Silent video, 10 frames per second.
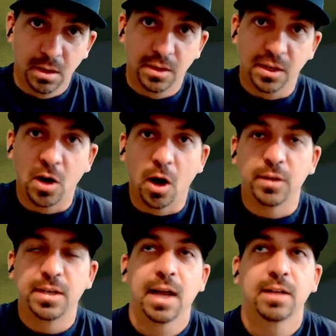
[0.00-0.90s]

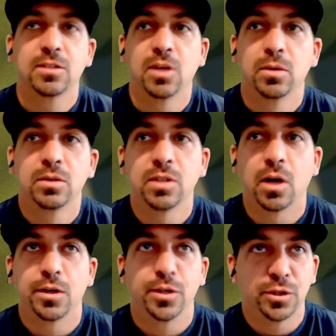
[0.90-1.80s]
contact zones
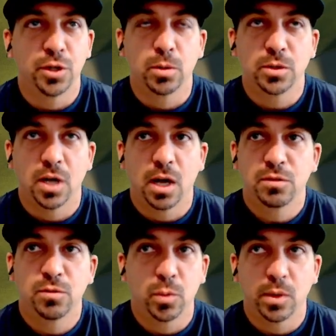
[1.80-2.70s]
on your choke shots
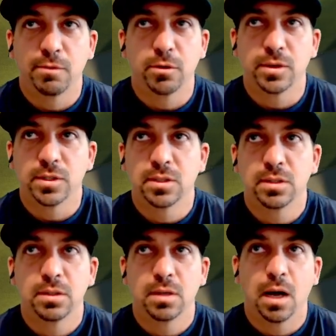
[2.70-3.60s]
for whatever
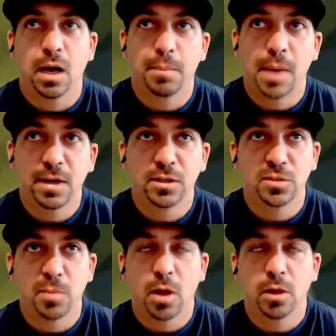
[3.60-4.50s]
reason. Mine are
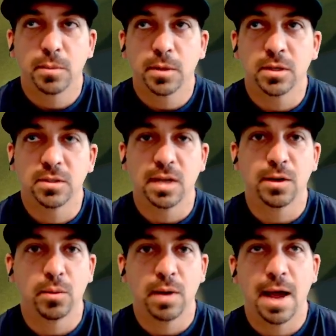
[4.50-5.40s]
smaller because I
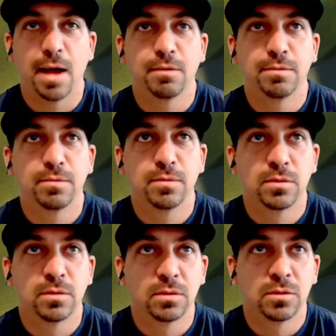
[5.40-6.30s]
don't have
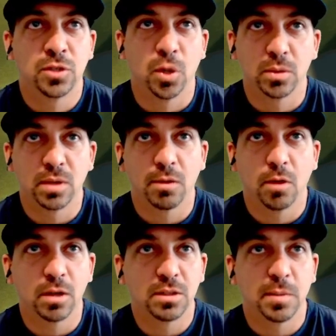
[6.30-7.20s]
choked
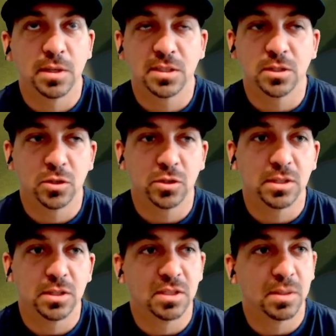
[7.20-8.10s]
unlocked in my skill tree.
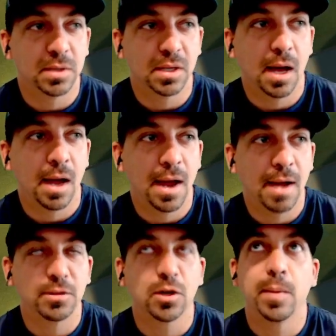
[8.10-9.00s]
It's something I
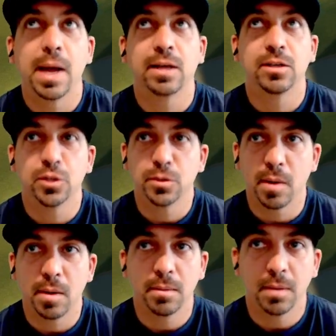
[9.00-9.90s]
have to go back and do,
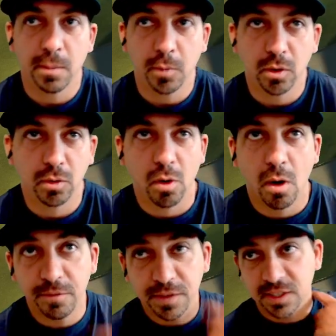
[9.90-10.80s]
but I'm a little low
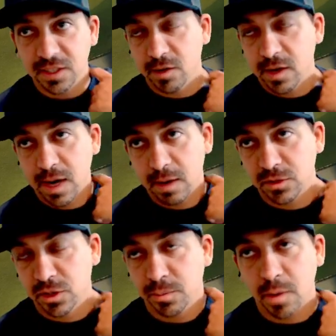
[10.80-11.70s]
on VC right now,
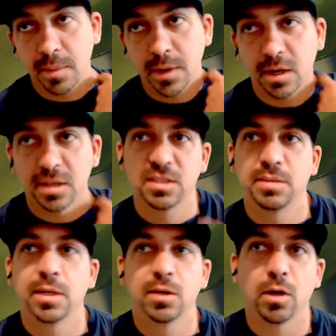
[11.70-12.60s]
so you're probably not going to see
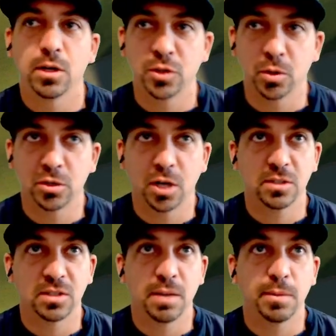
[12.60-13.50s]
me hit a lot of choke
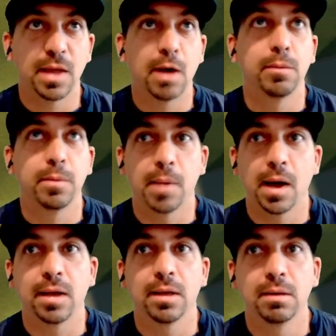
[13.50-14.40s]
shots today, but that would be
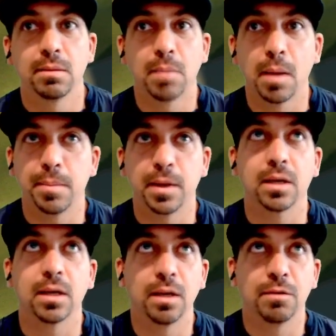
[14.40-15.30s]
my
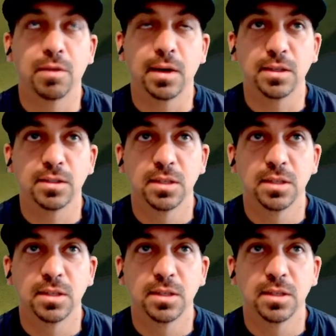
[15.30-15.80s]
big advice.